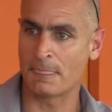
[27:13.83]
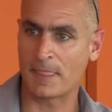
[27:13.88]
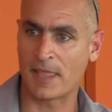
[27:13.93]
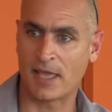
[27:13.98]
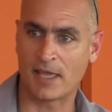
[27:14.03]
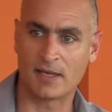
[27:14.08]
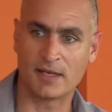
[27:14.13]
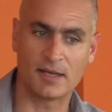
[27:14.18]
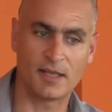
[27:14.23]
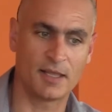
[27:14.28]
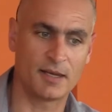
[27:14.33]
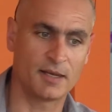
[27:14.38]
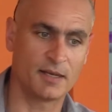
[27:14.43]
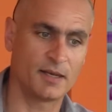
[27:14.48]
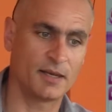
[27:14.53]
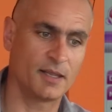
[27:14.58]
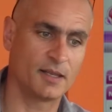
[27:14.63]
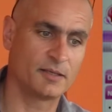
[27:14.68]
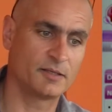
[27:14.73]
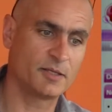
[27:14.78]
And
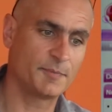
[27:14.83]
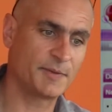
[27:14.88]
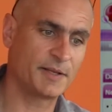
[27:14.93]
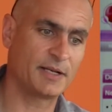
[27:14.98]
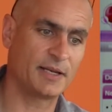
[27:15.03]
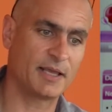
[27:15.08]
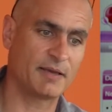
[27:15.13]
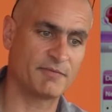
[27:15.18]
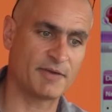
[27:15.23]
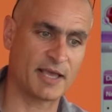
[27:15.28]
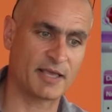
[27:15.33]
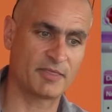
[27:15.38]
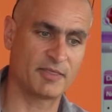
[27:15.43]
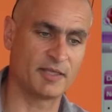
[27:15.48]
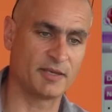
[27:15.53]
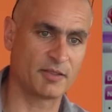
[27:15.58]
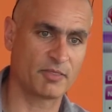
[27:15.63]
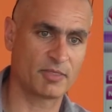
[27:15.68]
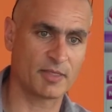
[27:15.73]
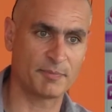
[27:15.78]
typically a
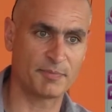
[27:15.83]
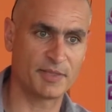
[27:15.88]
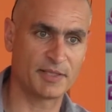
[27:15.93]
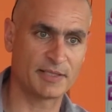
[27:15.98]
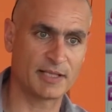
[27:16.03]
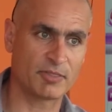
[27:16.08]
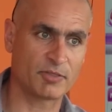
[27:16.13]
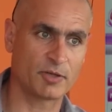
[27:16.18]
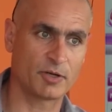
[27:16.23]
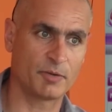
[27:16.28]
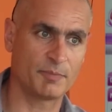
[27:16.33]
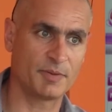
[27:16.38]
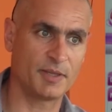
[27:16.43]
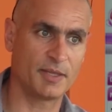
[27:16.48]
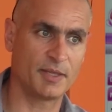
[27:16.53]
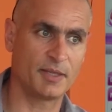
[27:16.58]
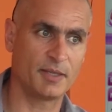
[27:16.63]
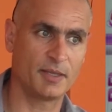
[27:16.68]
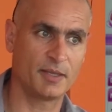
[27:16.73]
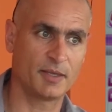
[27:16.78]
vaccine is something that's going to
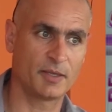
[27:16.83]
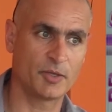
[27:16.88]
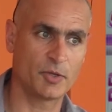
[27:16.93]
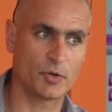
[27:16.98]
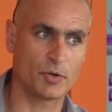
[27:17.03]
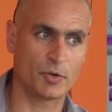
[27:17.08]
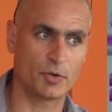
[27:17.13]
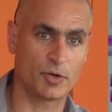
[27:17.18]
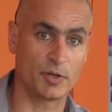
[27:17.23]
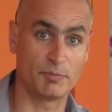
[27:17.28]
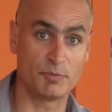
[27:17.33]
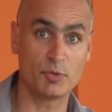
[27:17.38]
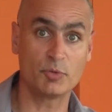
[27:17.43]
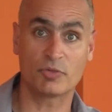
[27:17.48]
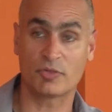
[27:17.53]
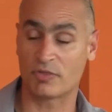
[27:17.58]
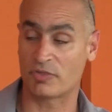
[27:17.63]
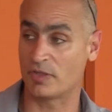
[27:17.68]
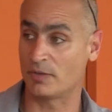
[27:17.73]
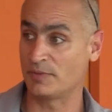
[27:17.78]
be, your immune
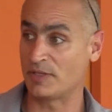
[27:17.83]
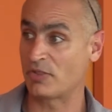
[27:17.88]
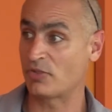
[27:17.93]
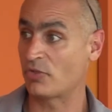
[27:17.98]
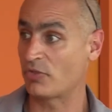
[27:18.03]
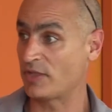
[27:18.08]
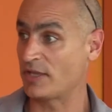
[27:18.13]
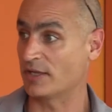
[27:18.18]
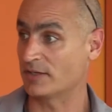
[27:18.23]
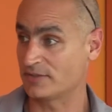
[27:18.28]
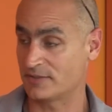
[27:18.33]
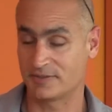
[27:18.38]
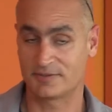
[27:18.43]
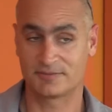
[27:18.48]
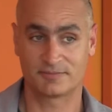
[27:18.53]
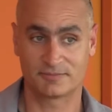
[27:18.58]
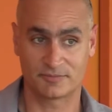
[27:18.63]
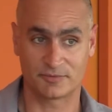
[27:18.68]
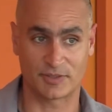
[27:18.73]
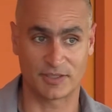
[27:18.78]
system needs to see it,
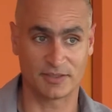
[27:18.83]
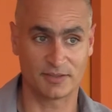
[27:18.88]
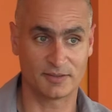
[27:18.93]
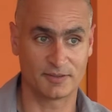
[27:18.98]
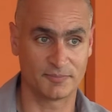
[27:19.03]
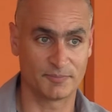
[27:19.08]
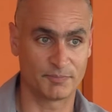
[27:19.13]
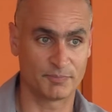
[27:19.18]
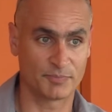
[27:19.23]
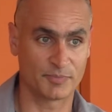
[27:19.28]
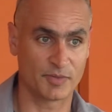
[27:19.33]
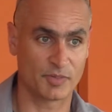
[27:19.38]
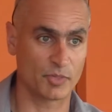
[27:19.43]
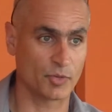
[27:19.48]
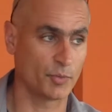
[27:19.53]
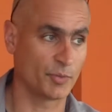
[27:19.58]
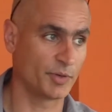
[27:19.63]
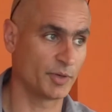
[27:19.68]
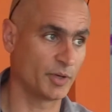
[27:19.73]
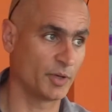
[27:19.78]
right?
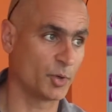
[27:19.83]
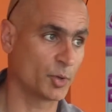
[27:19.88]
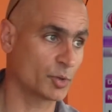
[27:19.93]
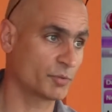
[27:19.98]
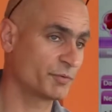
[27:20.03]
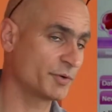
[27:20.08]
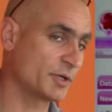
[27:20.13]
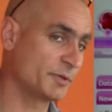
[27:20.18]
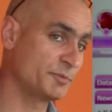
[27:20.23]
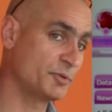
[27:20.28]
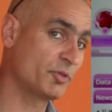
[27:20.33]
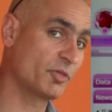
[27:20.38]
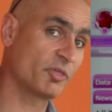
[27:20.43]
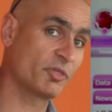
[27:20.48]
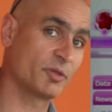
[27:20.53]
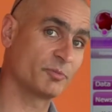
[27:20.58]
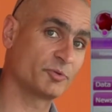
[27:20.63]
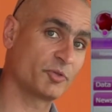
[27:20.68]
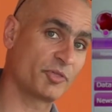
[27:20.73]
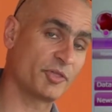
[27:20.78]
So in order for your immune
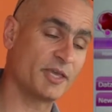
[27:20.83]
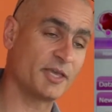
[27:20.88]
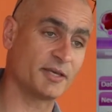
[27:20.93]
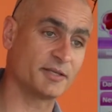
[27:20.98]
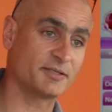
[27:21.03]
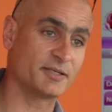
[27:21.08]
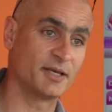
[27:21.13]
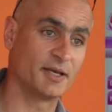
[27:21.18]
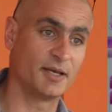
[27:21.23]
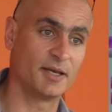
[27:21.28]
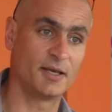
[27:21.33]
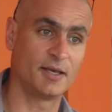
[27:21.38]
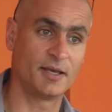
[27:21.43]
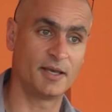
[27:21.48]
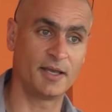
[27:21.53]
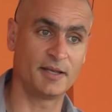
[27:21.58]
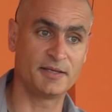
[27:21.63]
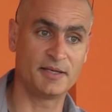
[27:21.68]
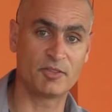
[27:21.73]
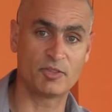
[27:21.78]
system to see it,
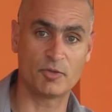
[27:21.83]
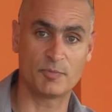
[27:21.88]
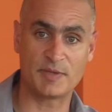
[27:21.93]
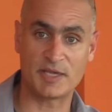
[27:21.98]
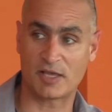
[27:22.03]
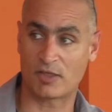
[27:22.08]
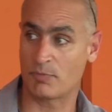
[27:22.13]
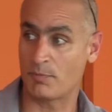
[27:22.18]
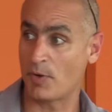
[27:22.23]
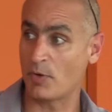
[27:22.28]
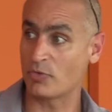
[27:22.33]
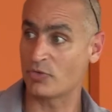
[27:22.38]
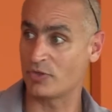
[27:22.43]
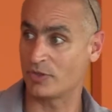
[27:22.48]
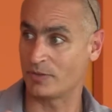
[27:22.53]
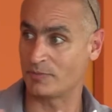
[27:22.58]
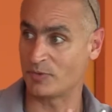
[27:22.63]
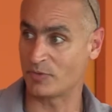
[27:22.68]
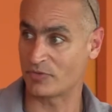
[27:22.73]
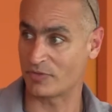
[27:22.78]
it needs to be exposed to
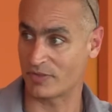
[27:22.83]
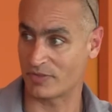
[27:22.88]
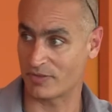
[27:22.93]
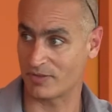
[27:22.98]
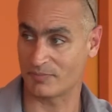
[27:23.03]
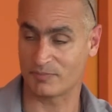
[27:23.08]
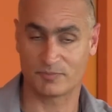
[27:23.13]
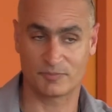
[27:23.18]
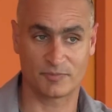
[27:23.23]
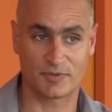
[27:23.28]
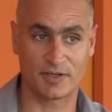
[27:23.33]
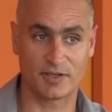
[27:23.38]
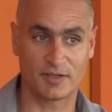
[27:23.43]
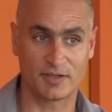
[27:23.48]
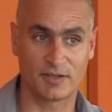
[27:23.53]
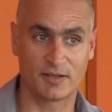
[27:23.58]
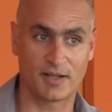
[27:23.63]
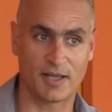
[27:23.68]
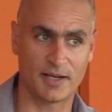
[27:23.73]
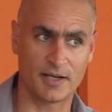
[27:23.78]
the immune system, right?
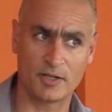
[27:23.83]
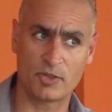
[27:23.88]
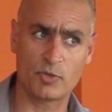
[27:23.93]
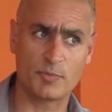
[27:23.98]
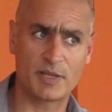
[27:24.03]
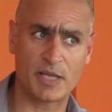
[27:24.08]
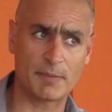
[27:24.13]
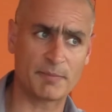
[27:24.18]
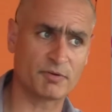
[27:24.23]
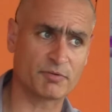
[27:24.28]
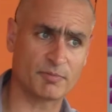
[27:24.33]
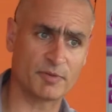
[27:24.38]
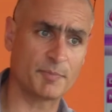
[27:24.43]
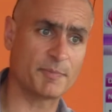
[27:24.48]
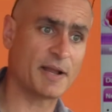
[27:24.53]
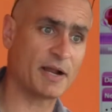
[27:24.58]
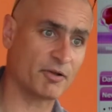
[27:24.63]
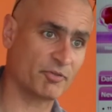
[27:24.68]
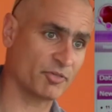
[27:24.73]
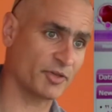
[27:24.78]
And it needs to be coming from the
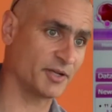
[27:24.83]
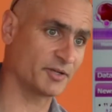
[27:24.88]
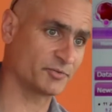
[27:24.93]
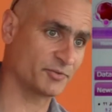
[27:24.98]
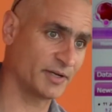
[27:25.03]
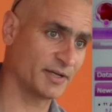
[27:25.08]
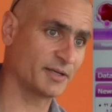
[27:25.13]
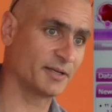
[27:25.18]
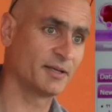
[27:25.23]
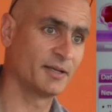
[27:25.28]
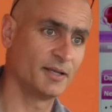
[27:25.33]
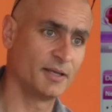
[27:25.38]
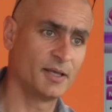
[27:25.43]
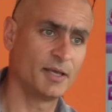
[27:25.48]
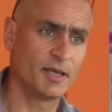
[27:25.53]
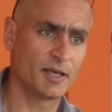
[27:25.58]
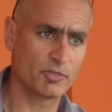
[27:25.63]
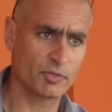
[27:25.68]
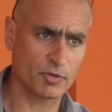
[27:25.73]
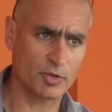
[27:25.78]
parasite, right?
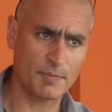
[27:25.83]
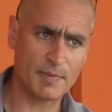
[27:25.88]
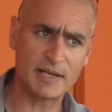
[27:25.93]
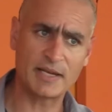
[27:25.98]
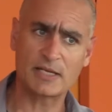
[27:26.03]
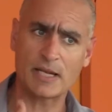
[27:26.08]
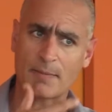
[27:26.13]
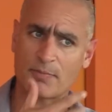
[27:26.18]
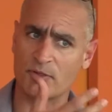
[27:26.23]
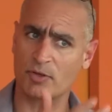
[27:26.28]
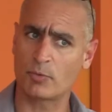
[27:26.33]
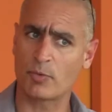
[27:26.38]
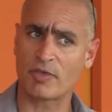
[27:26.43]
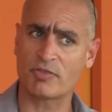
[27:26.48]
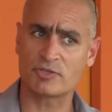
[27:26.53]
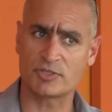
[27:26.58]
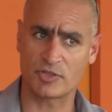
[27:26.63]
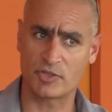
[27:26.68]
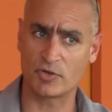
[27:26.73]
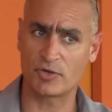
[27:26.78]
And so there are many types of
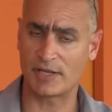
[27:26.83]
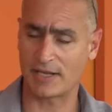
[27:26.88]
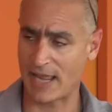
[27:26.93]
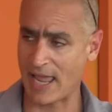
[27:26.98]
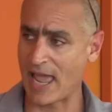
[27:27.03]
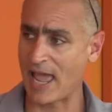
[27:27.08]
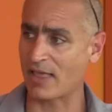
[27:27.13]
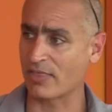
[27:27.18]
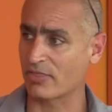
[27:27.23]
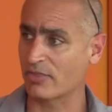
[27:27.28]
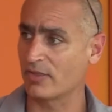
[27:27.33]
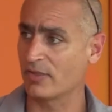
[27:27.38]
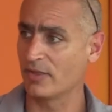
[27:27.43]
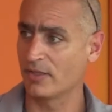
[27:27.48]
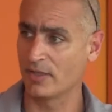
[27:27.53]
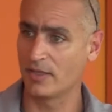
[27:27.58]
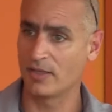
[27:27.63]
questions you can ask.